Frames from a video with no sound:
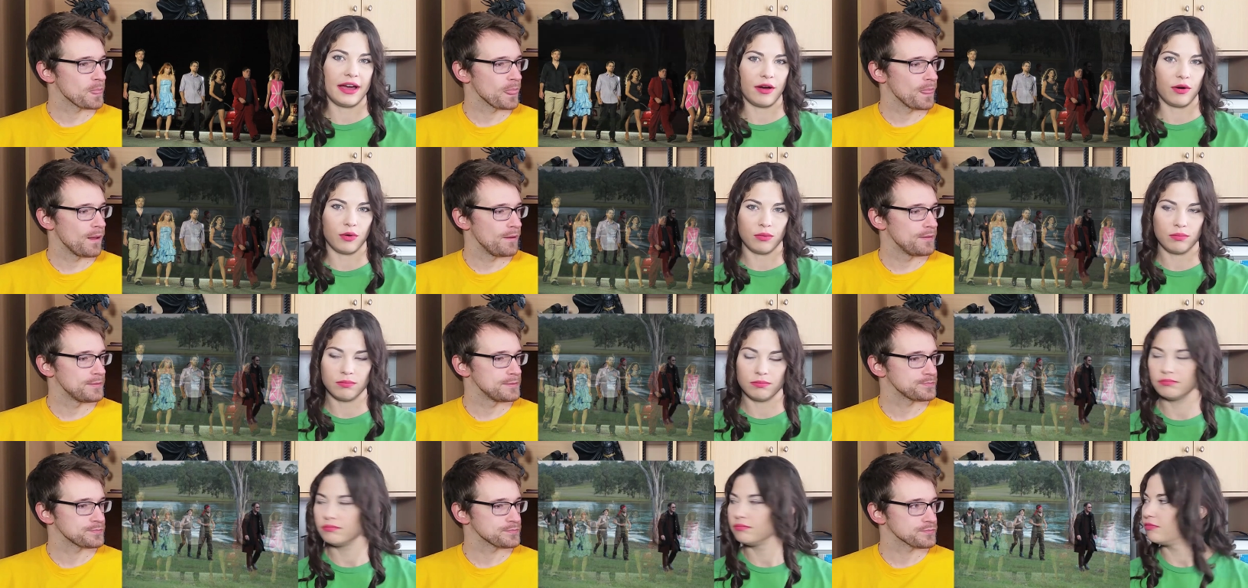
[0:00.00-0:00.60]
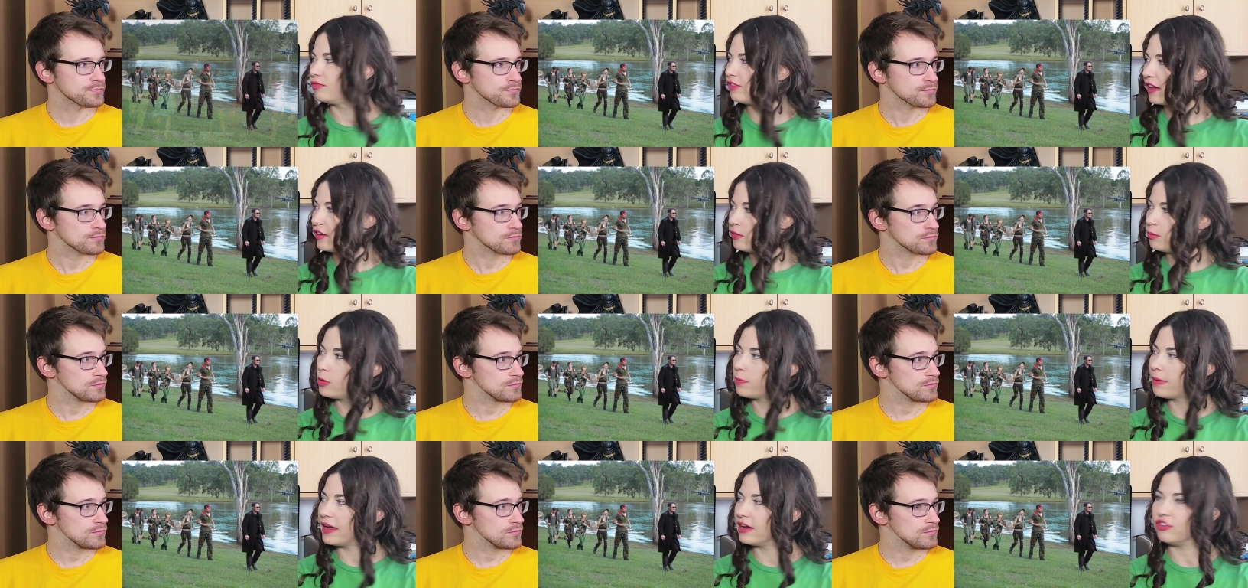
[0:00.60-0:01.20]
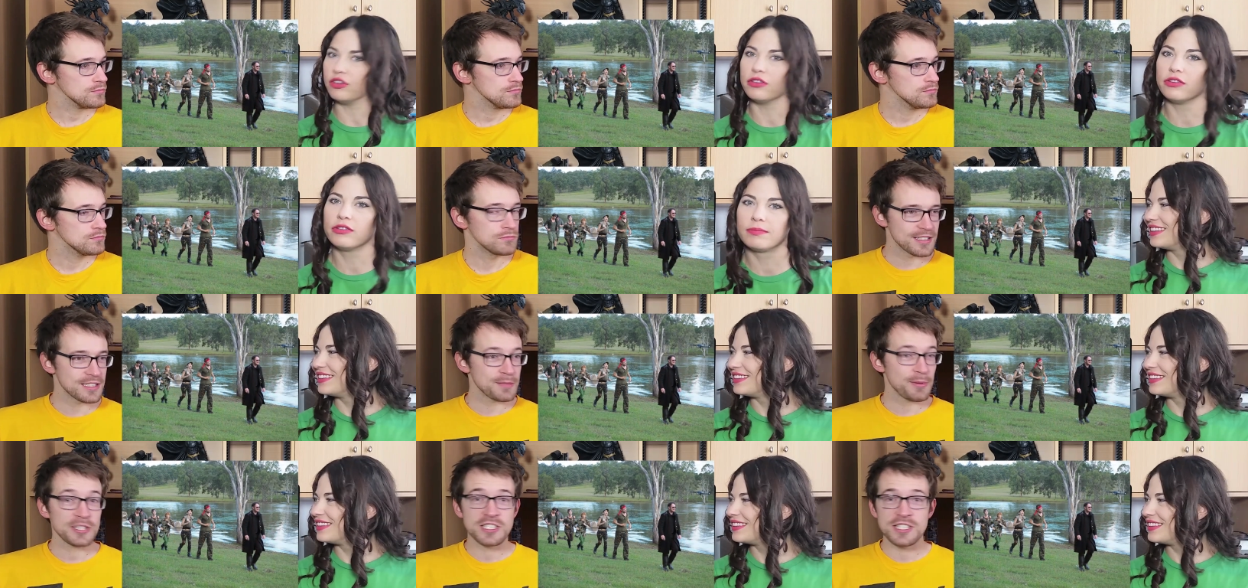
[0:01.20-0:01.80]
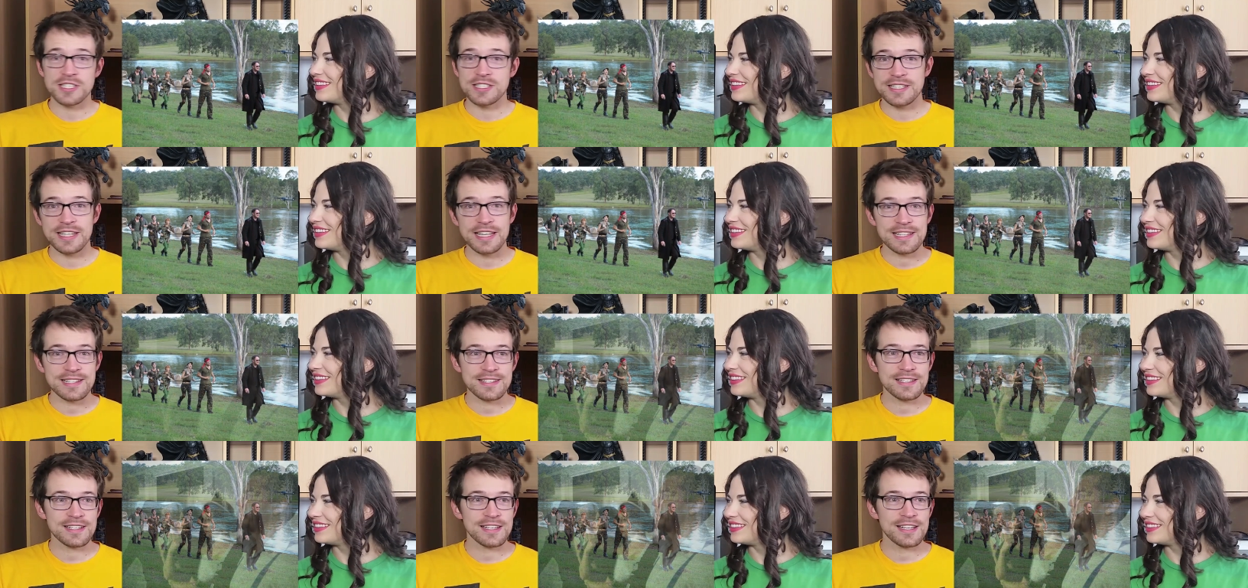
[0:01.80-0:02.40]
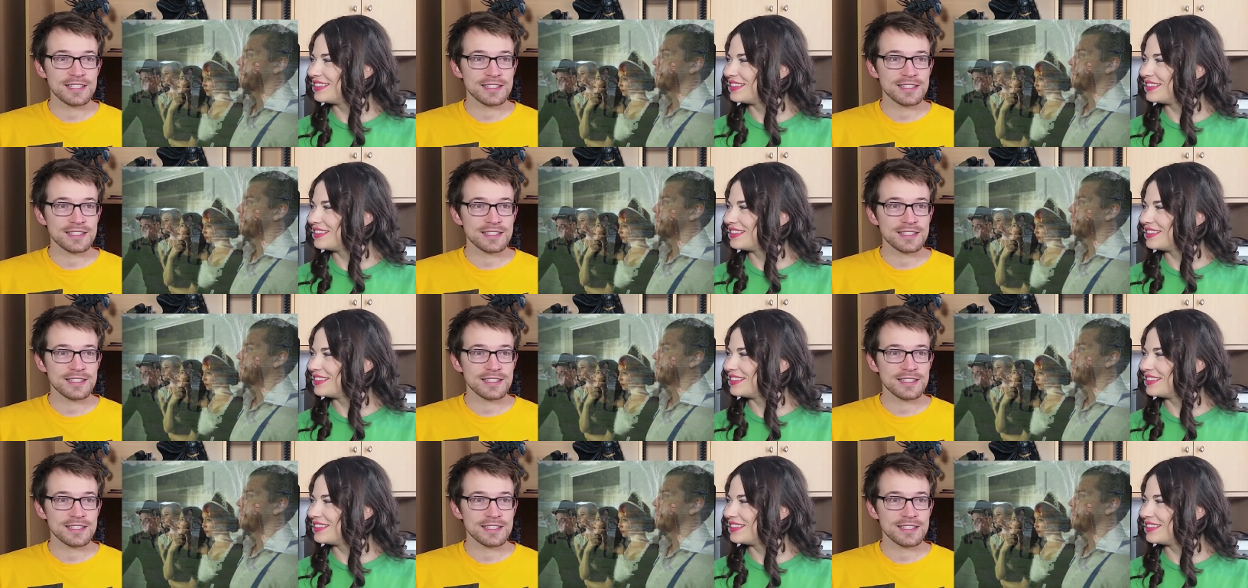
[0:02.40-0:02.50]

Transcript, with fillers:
Speaker 1: our Facebook pages. There's a
Speaker 2: bunch of skits in